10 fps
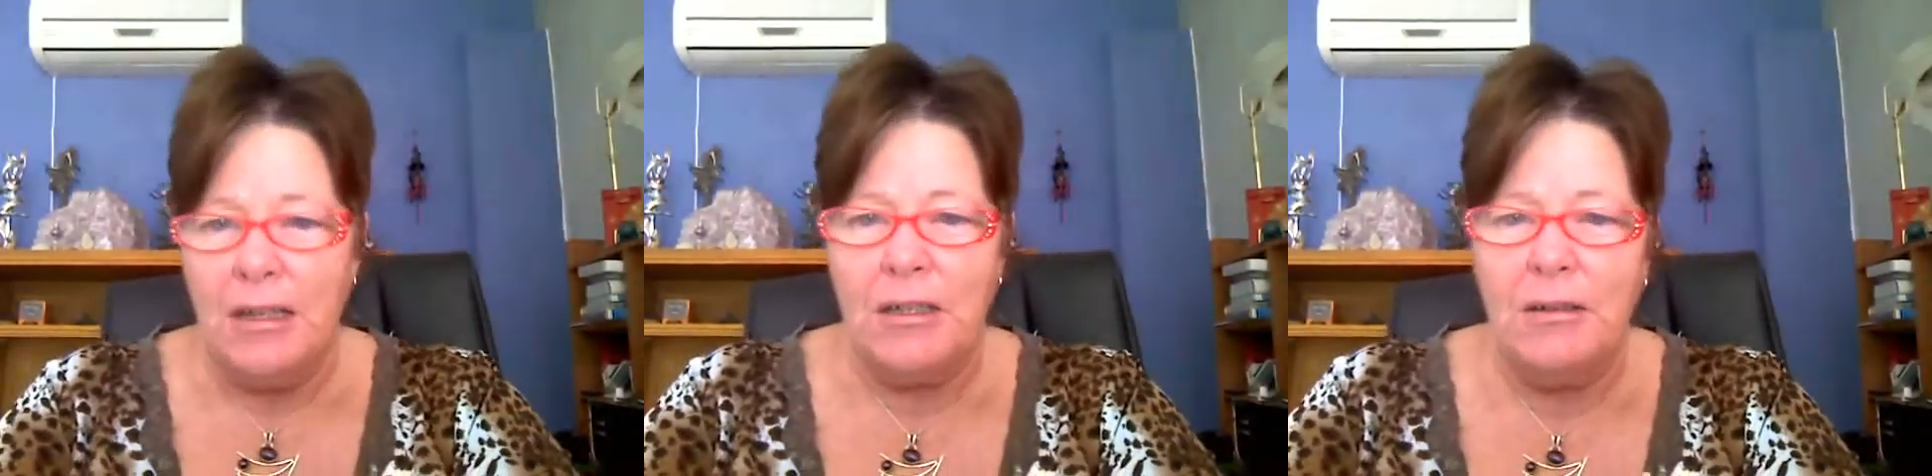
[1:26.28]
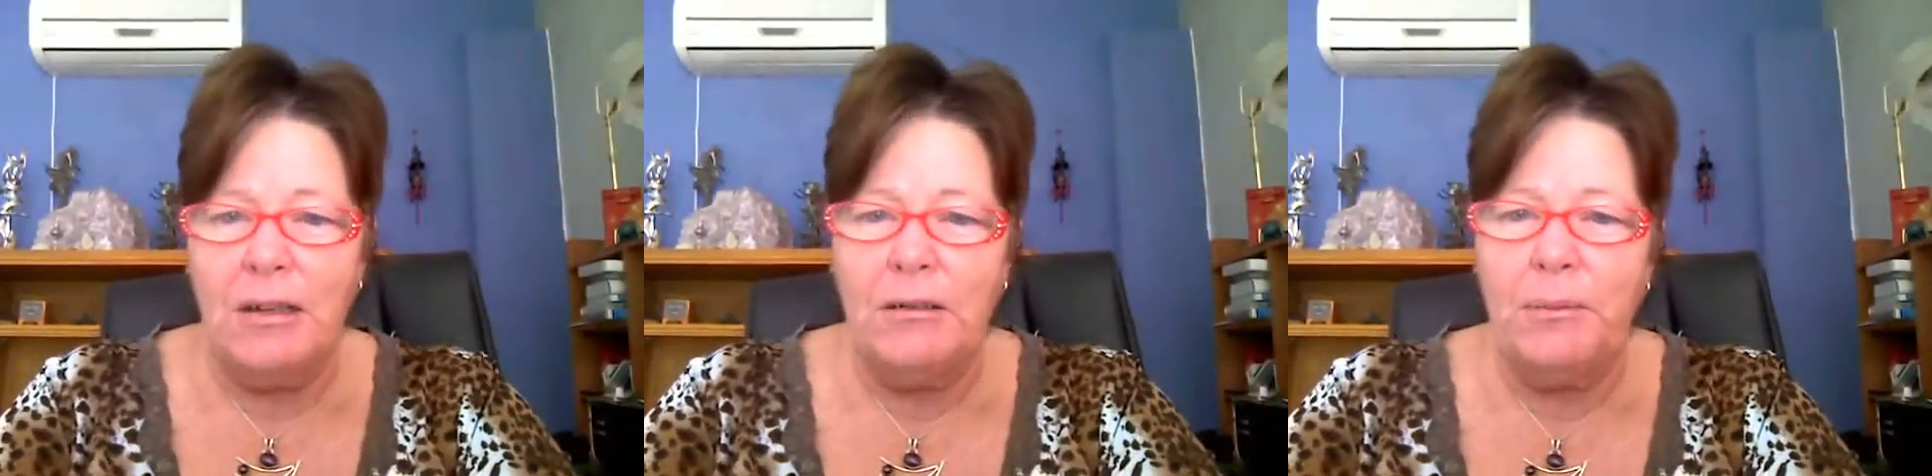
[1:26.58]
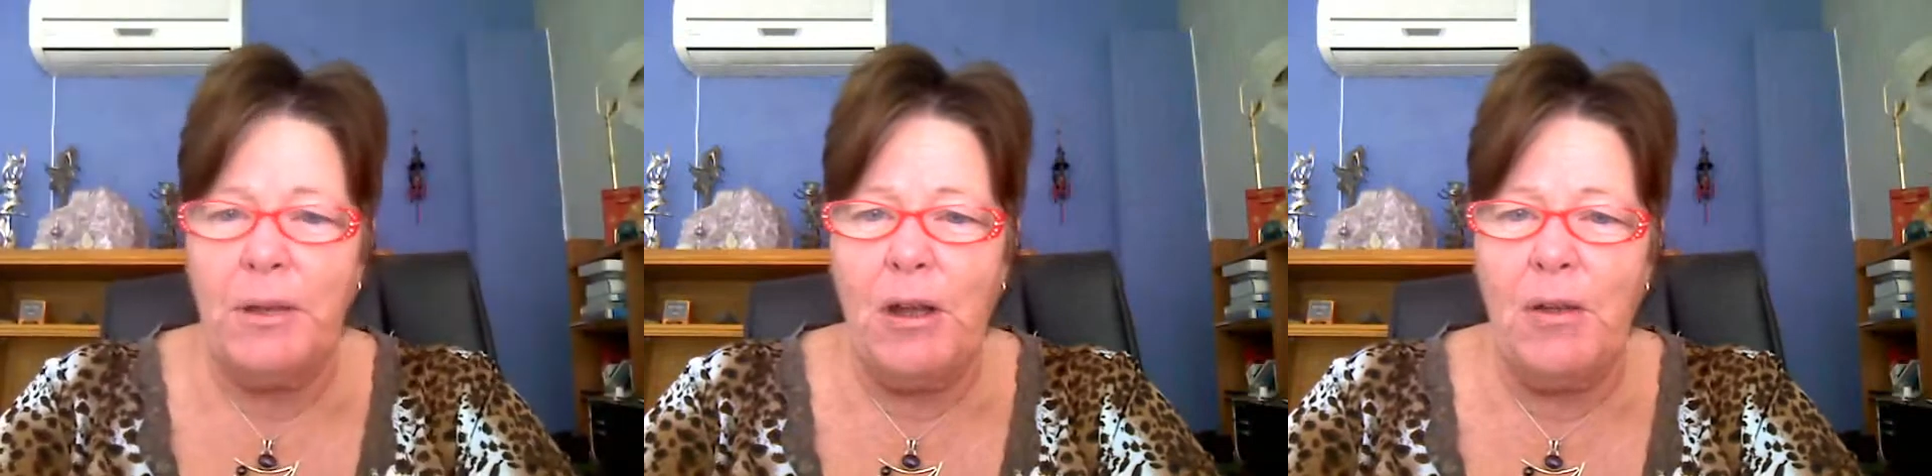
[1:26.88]
So
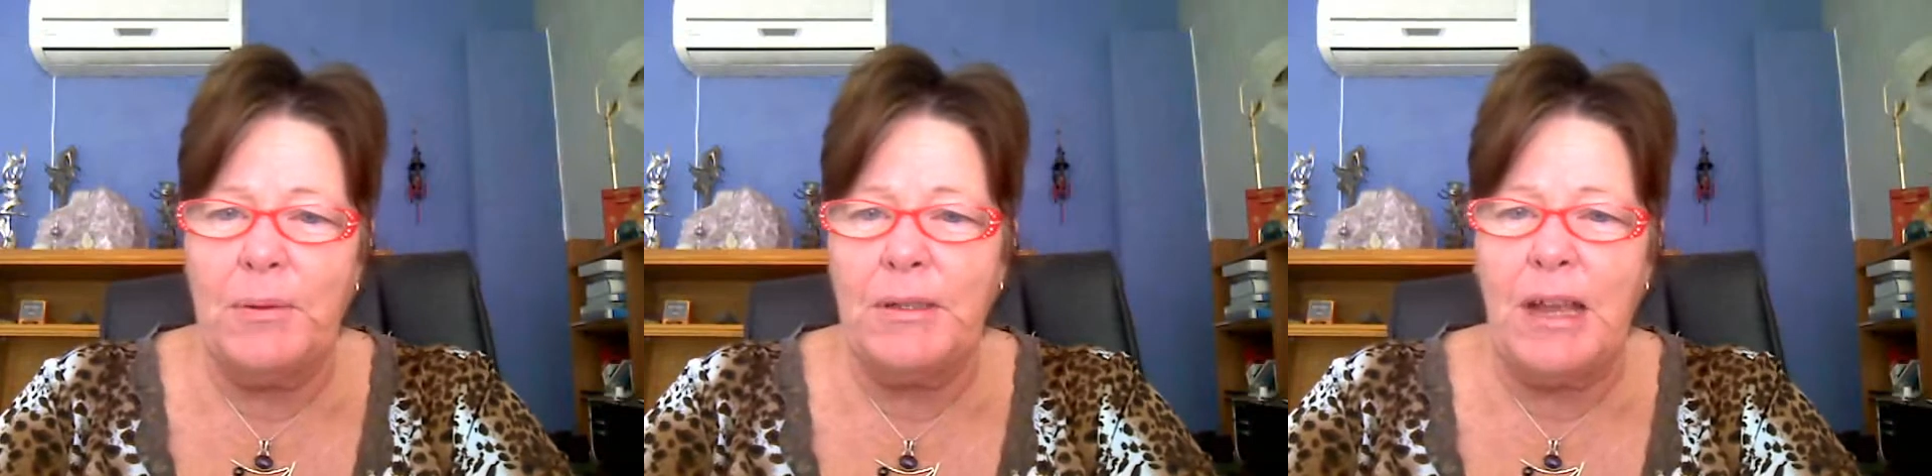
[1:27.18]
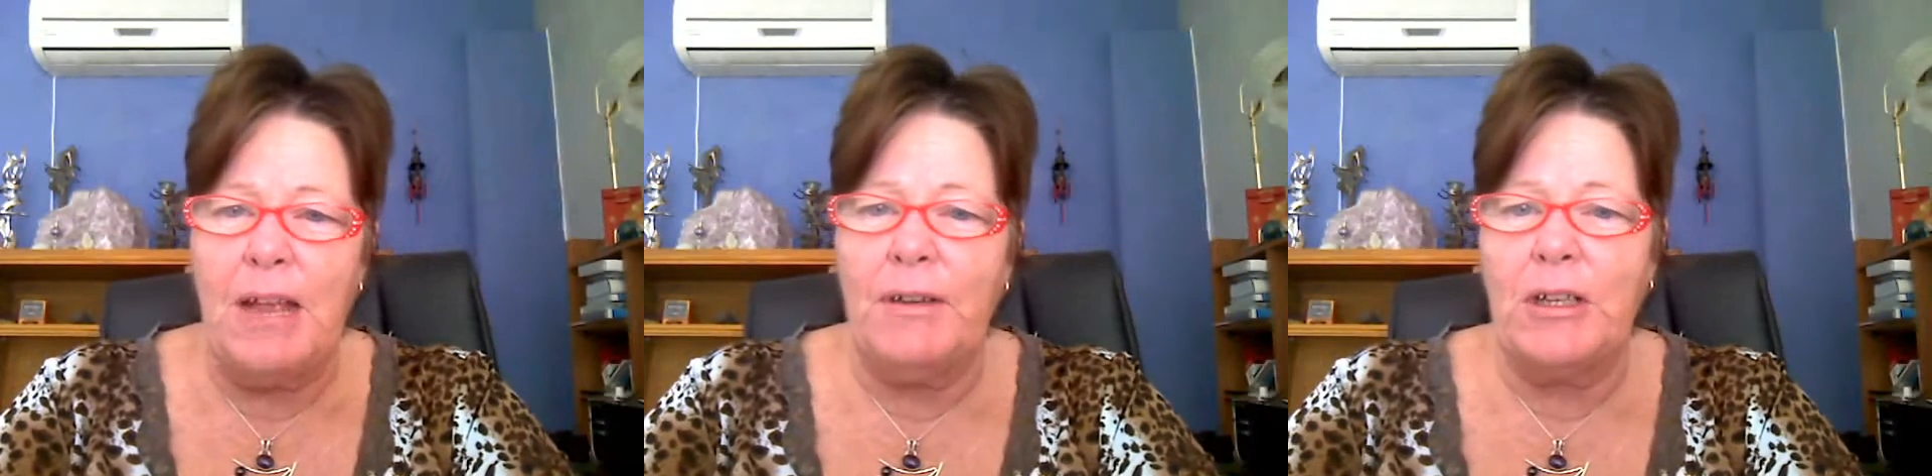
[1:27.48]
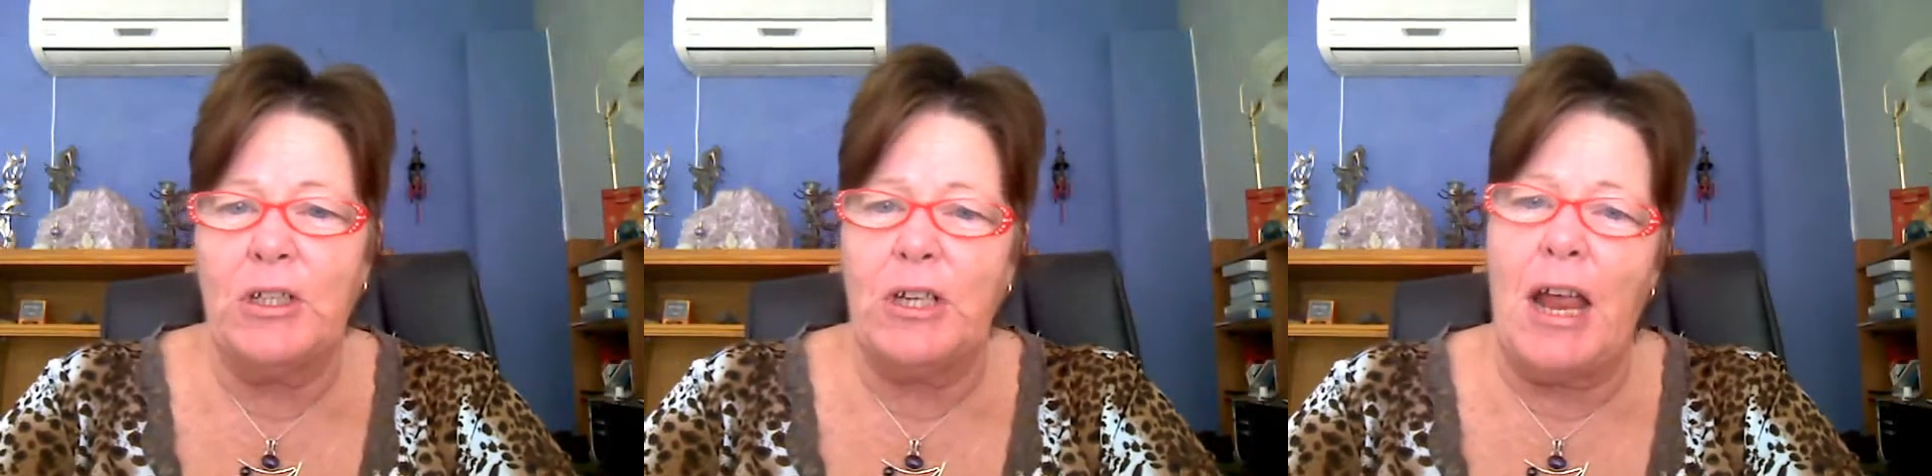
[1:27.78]
look, be open to
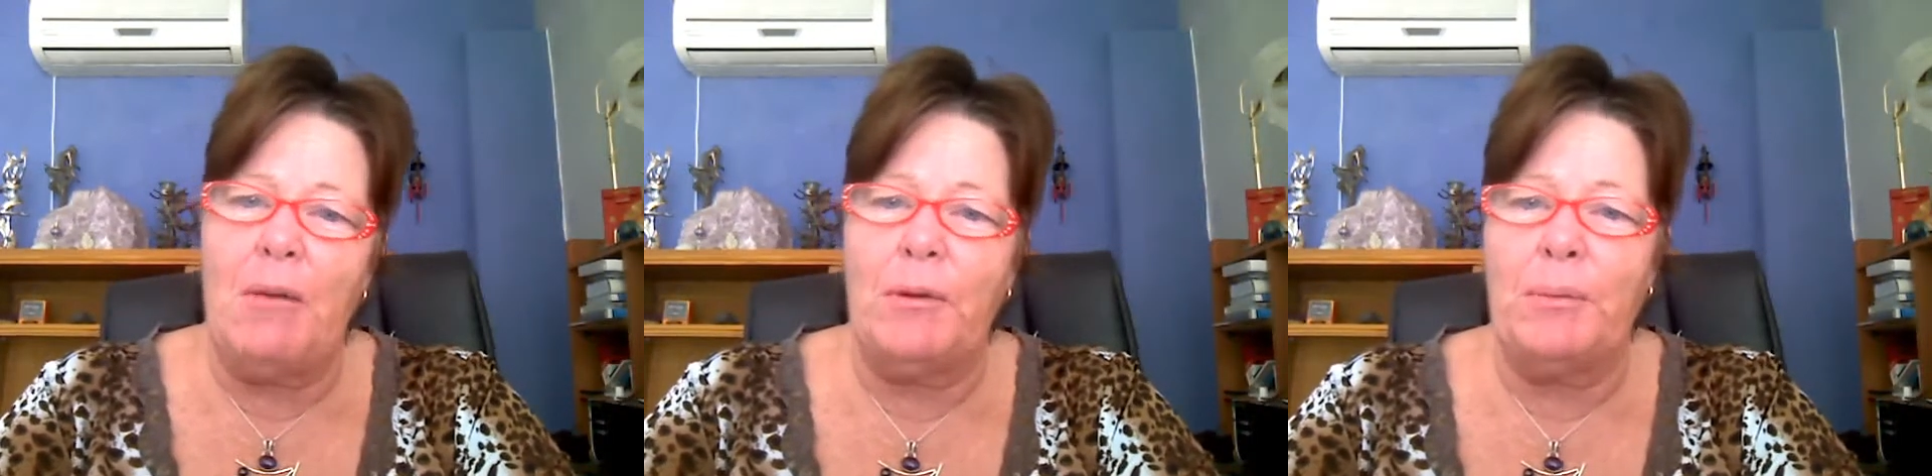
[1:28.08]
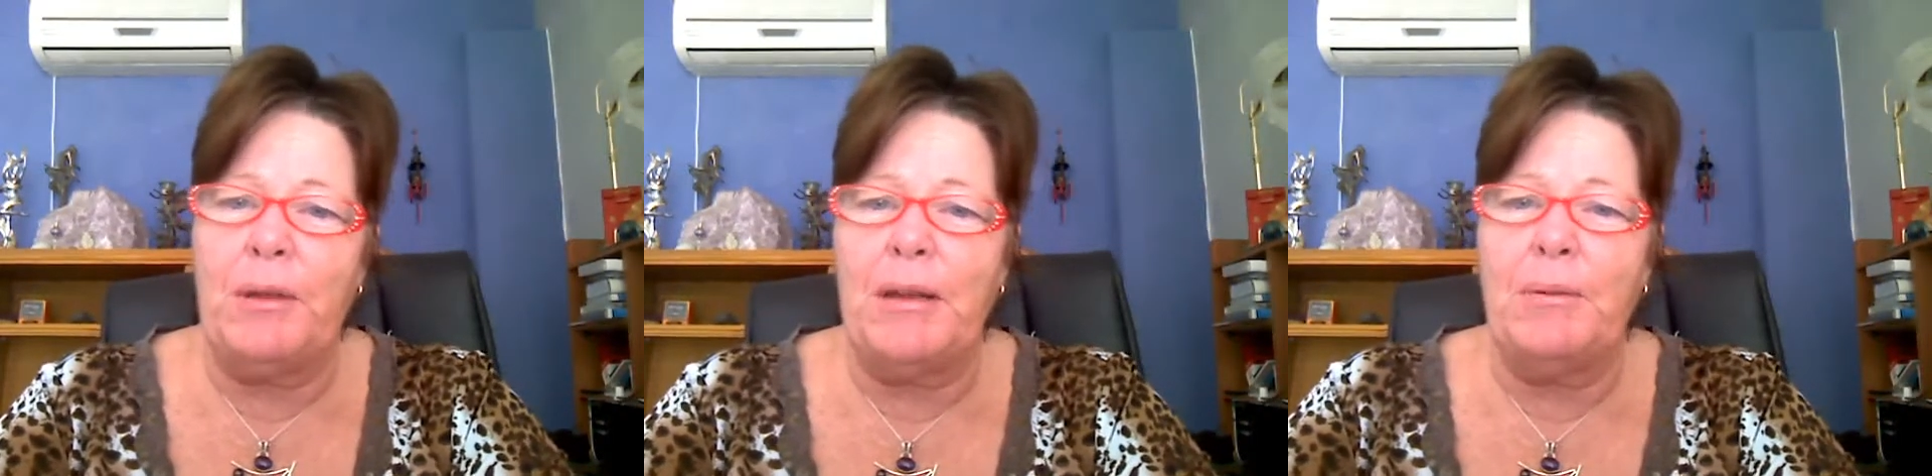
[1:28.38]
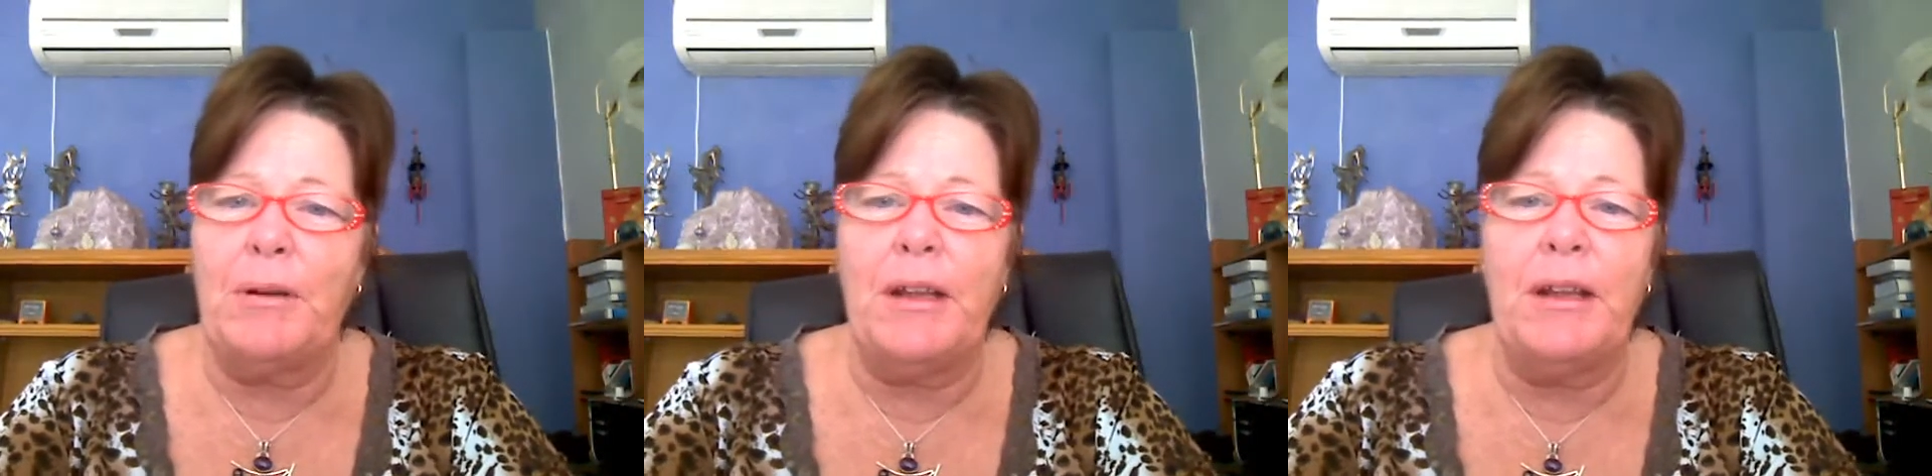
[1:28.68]
having a chat with
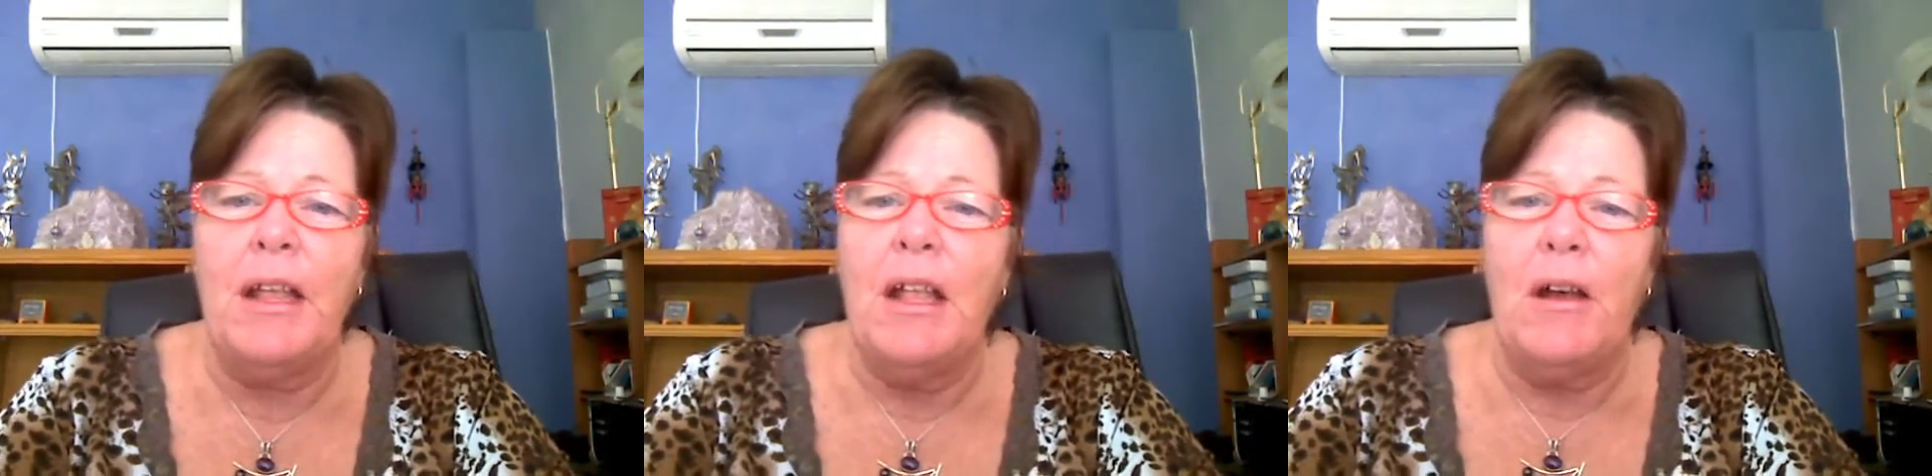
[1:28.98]
people and